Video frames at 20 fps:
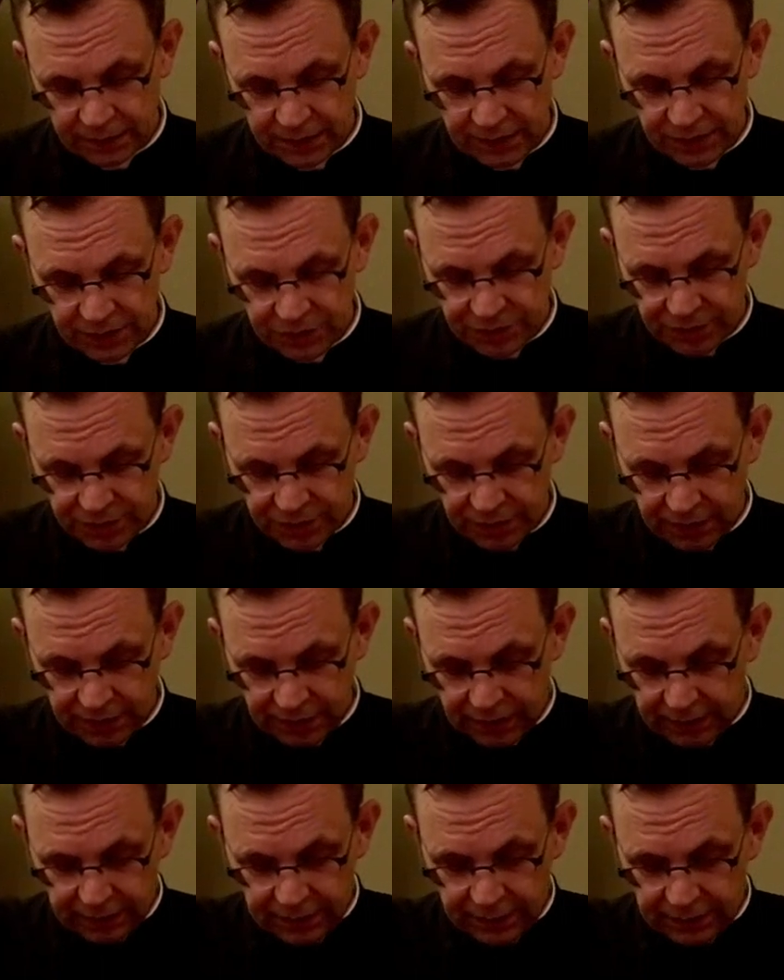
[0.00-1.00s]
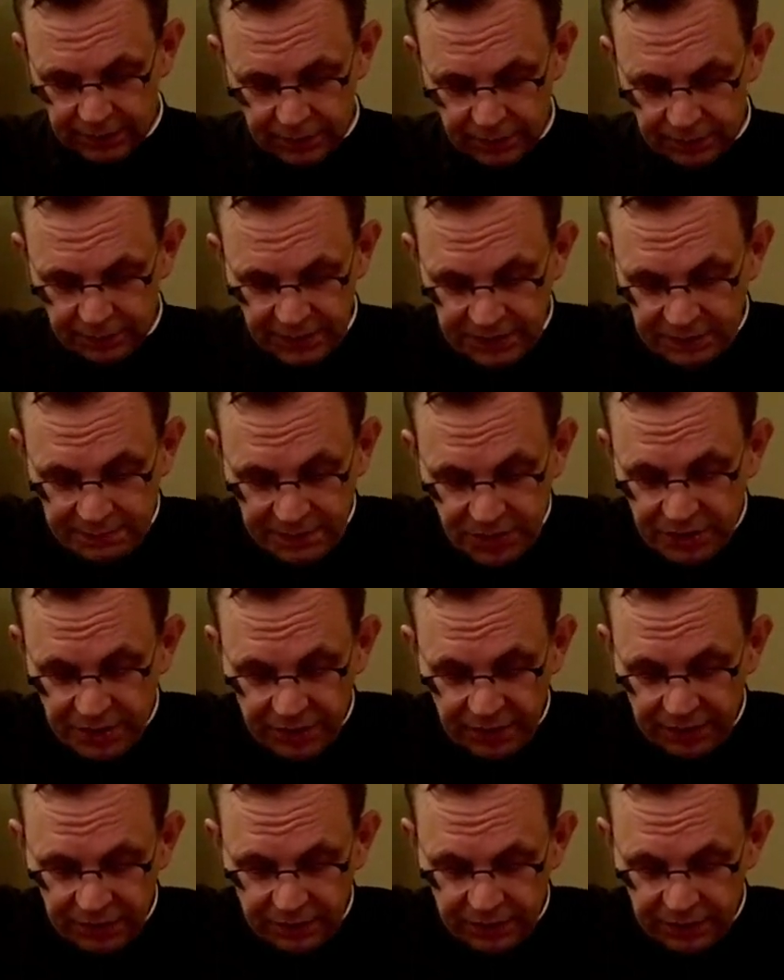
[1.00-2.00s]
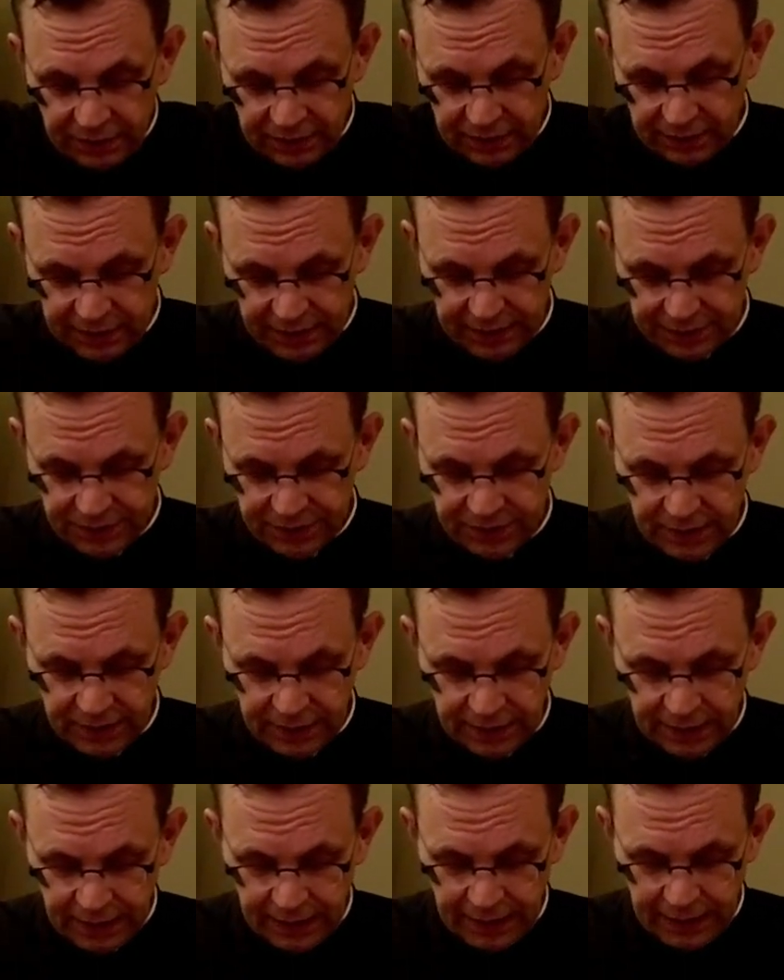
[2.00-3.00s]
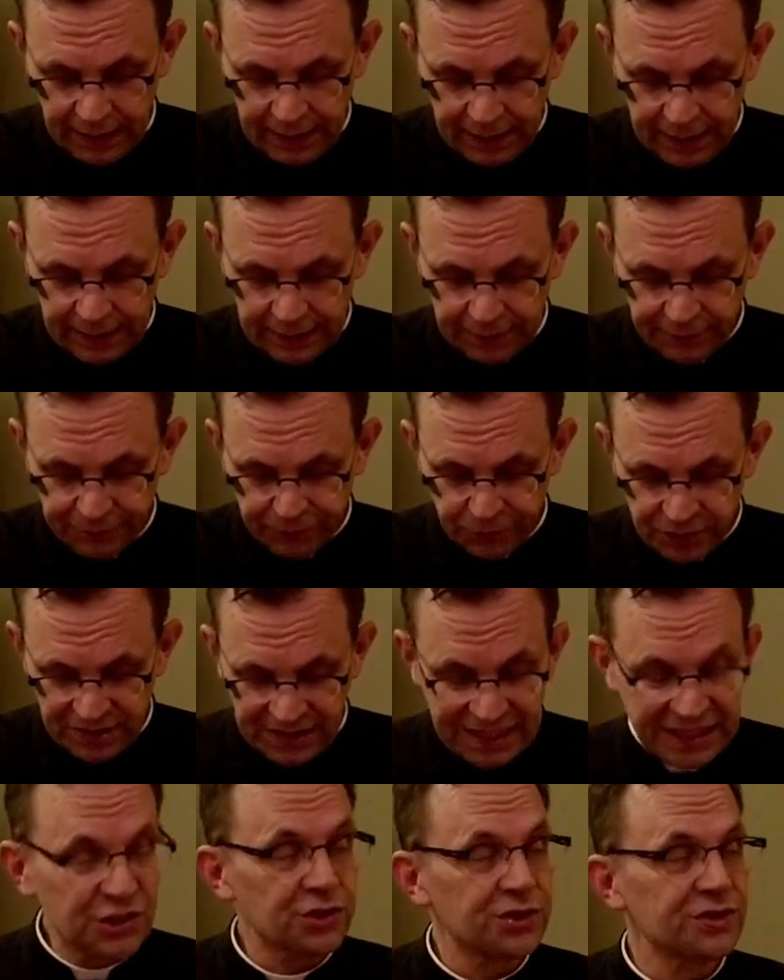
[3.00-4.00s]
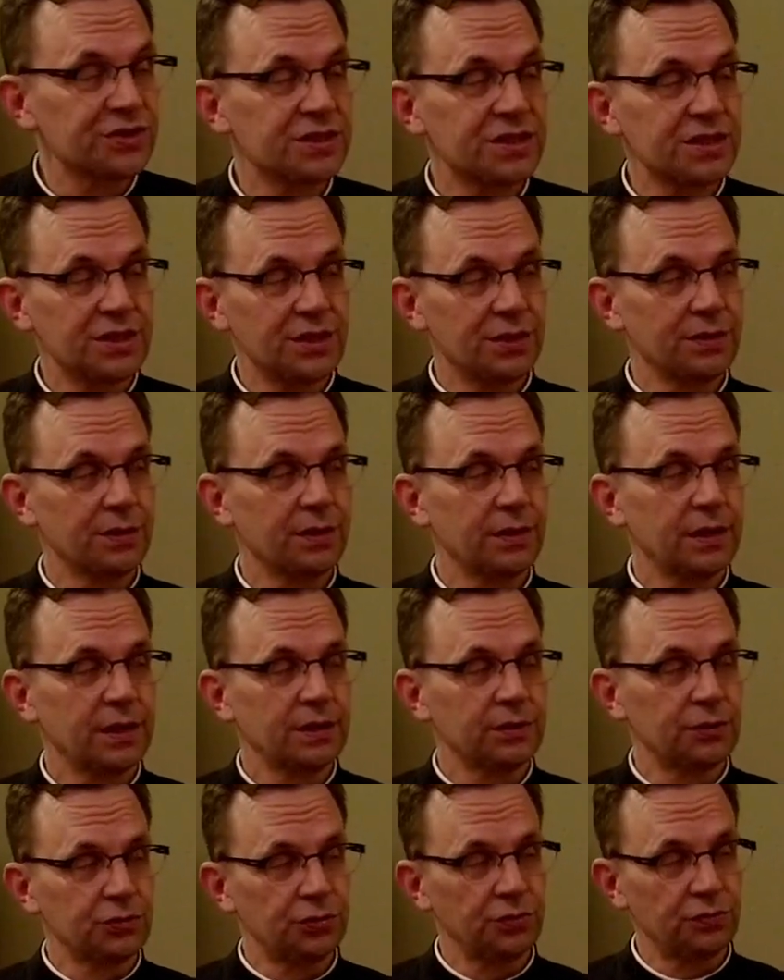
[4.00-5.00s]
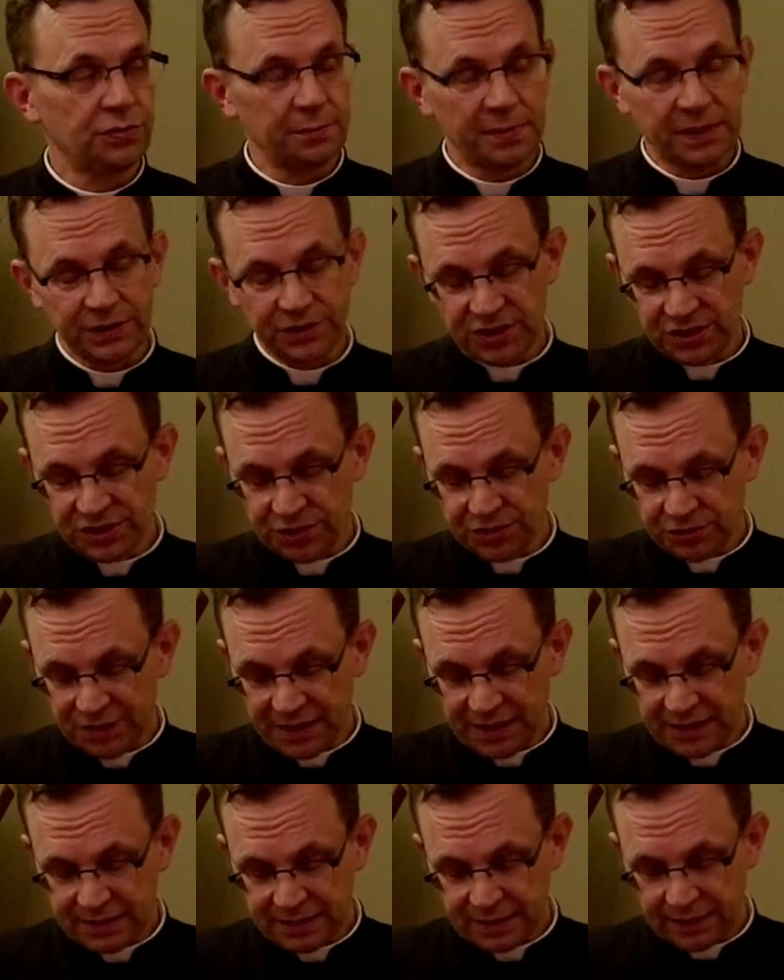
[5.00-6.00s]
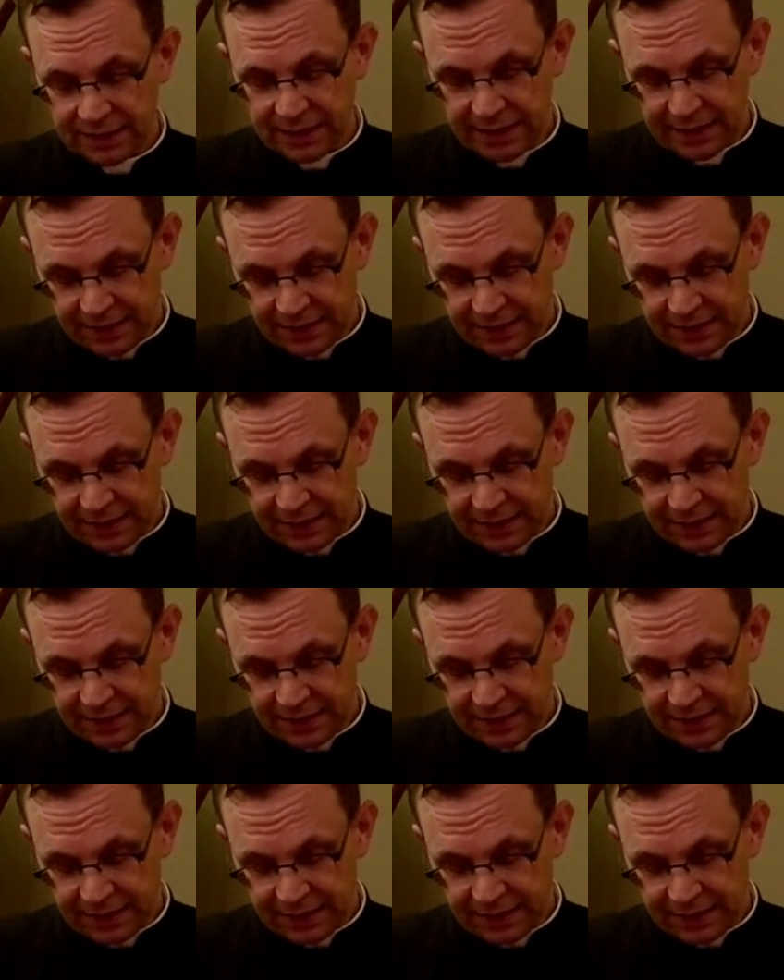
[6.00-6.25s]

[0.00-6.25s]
teach uh, you know, as a missionary to teach the the First Nations hear the truth about Jesus Christ